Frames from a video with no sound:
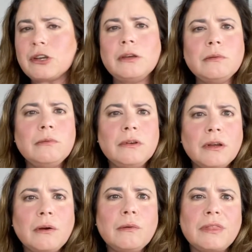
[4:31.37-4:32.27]
You
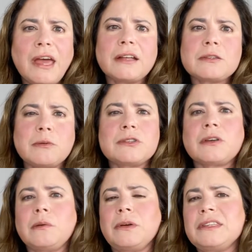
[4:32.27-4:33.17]
know that's what's
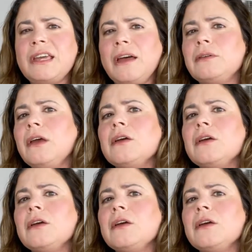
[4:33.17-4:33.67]
going down.